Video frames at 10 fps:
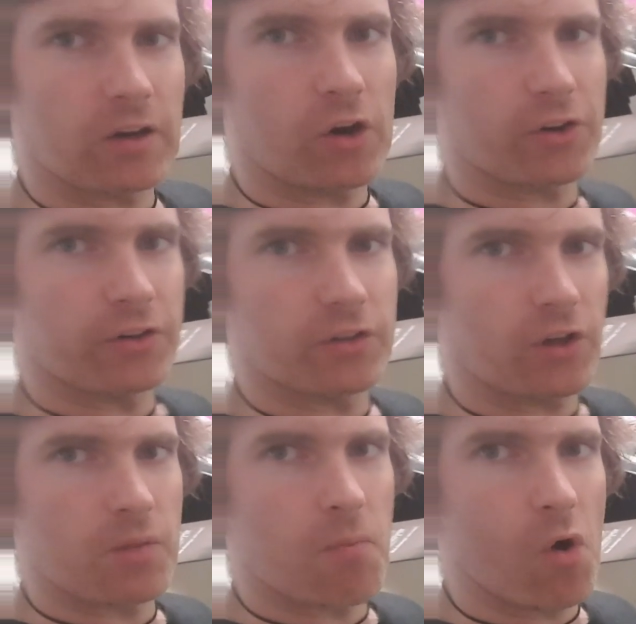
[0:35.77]
on
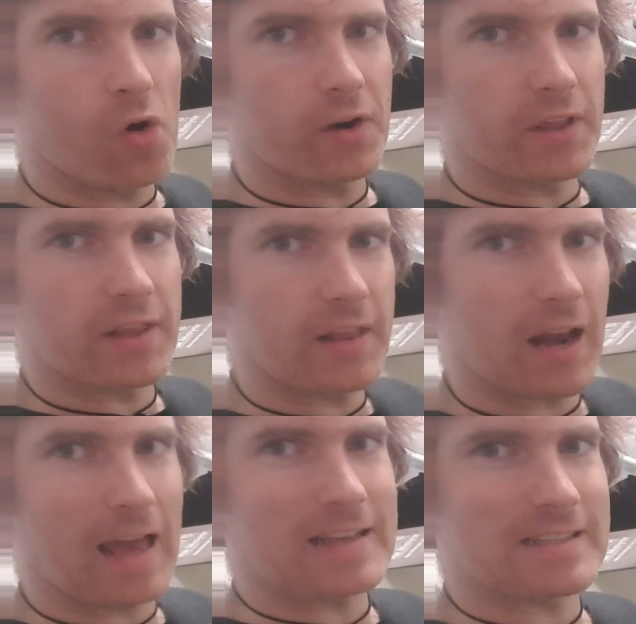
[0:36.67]
the board, and then the
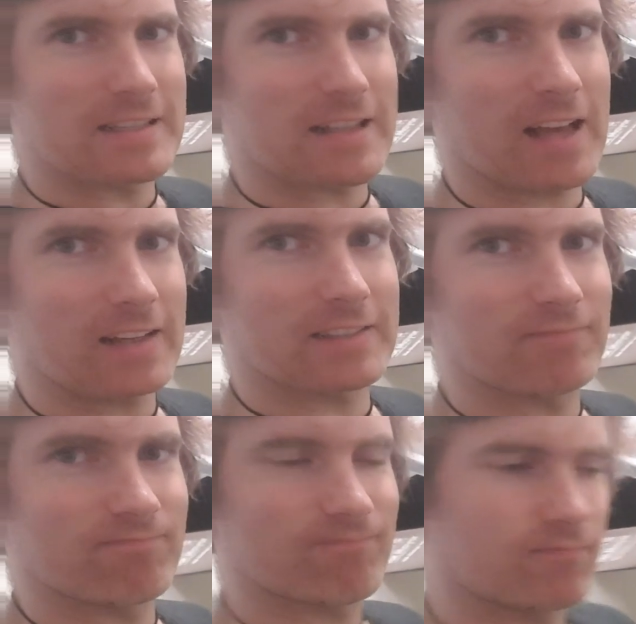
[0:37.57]
lasers like it.
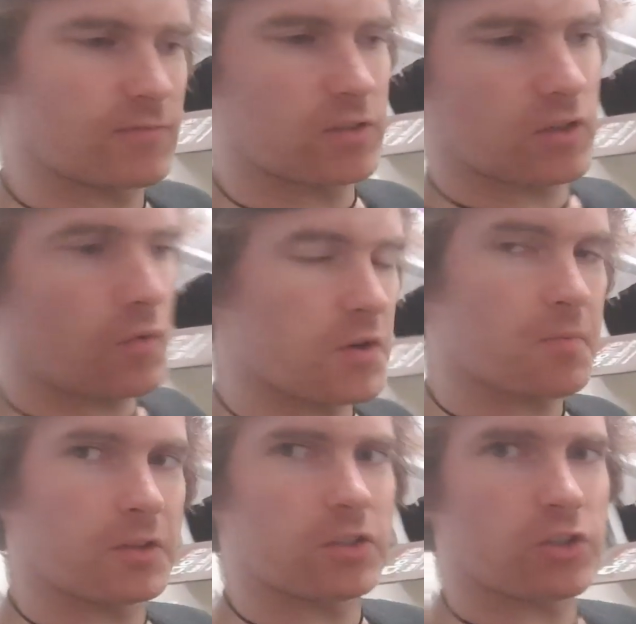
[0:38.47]
So when you
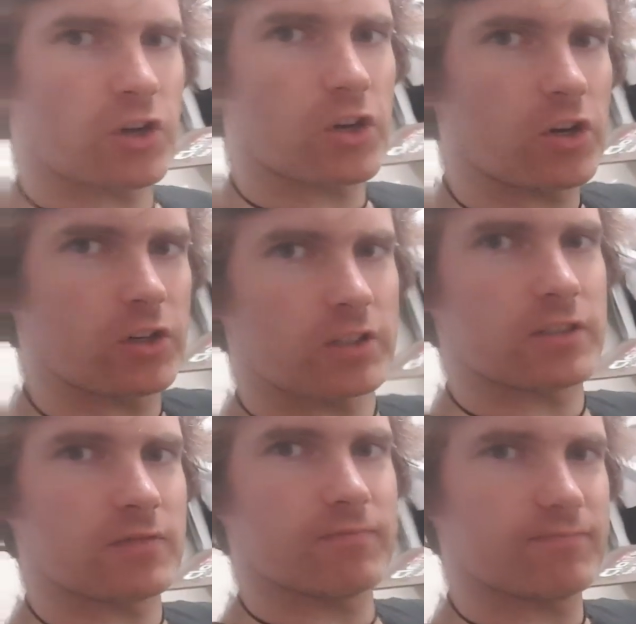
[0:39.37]
put the shirt on,
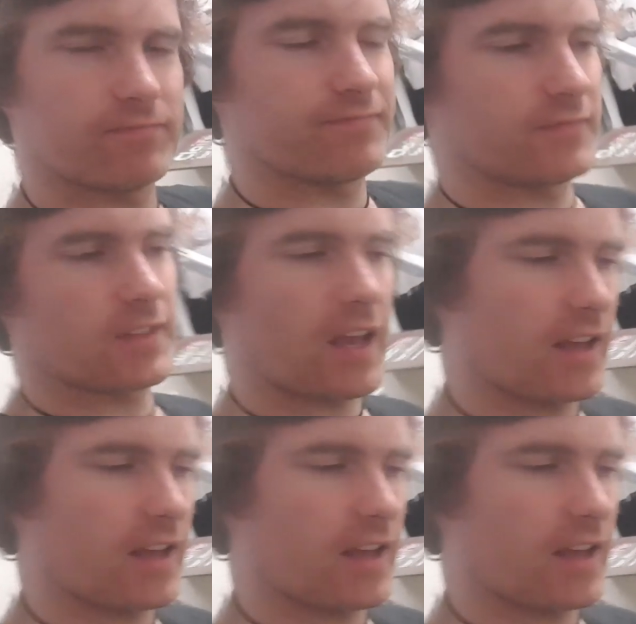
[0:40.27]
it's yeah.